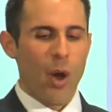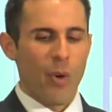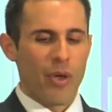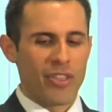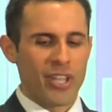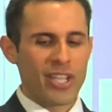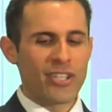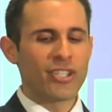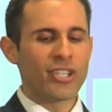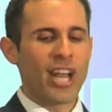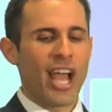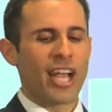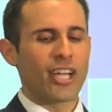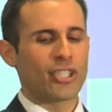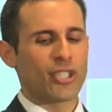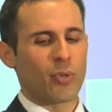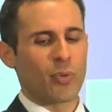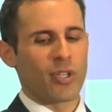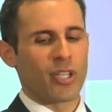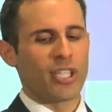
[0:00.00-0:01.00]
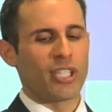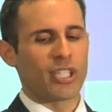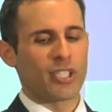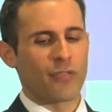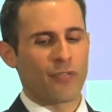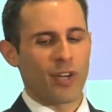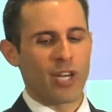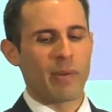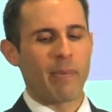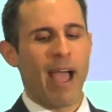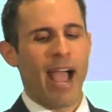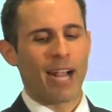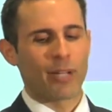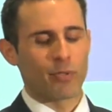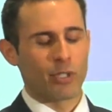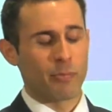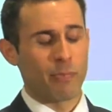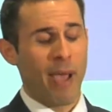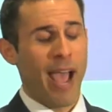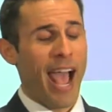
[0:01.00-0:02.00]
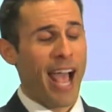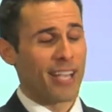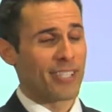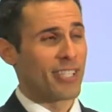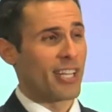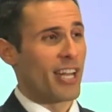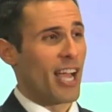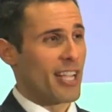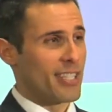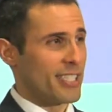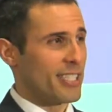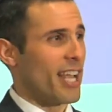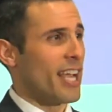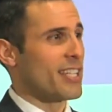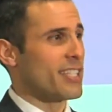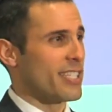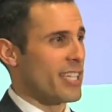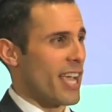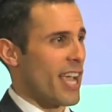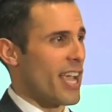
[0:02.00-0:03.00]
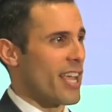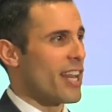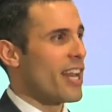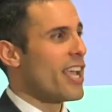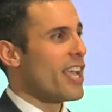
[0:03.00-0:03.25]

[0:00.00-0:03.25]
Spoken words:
When the International Religious Freedom Act was passed in 1998,